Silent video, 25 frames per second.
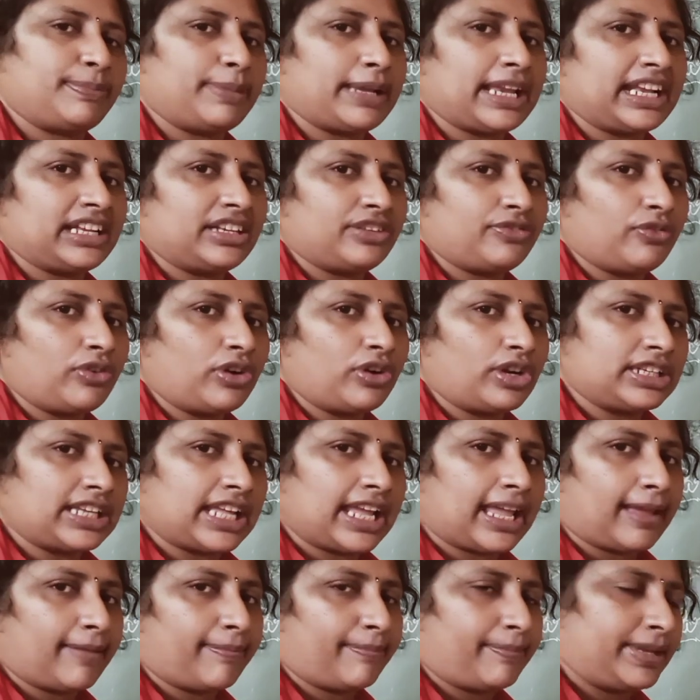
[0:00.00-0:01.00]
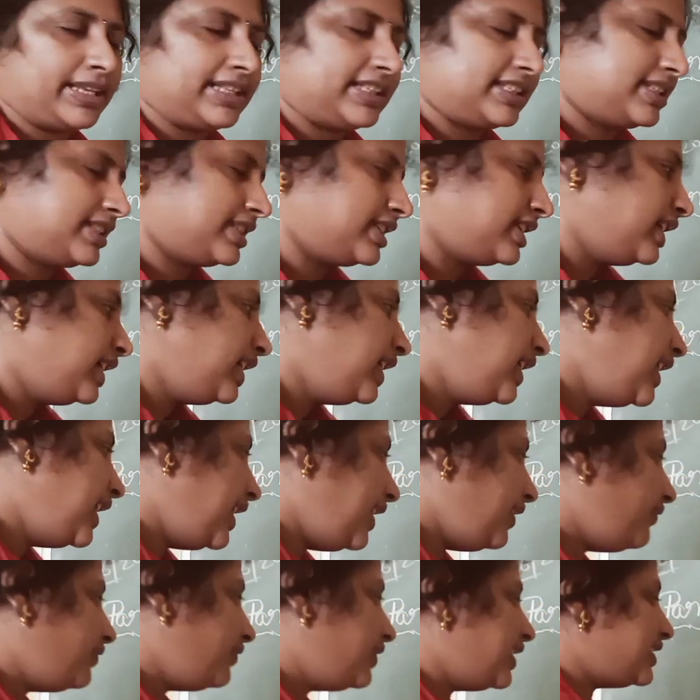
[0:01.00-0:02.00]
plant, what happens?
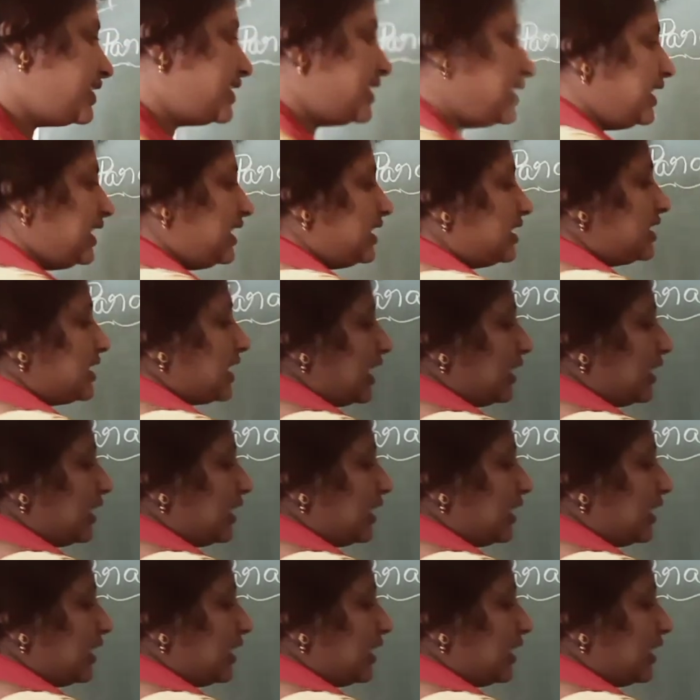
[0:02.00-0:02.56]
If the seeds,